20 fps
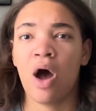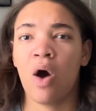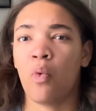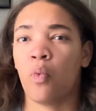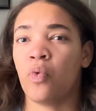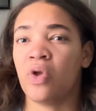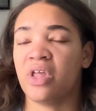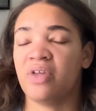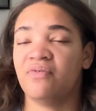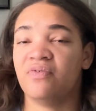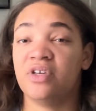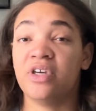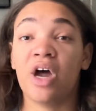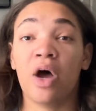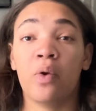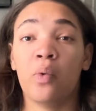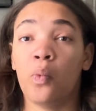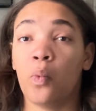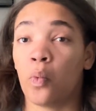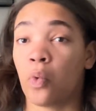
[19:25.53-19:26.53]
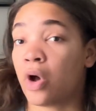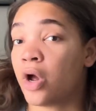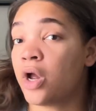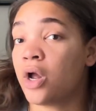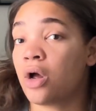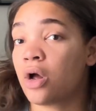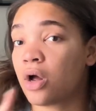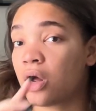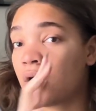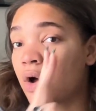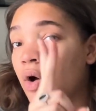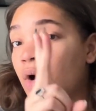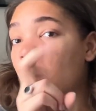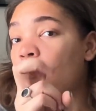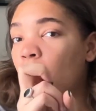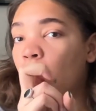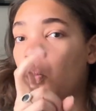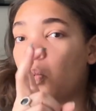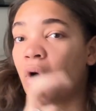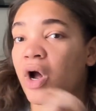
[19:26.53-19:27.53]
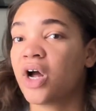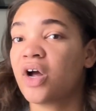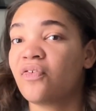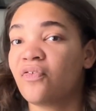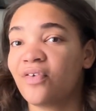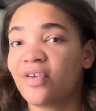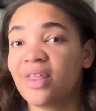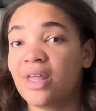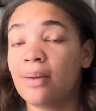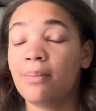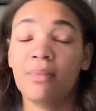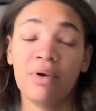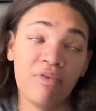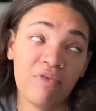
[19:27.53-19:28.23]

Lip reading: We've done work for them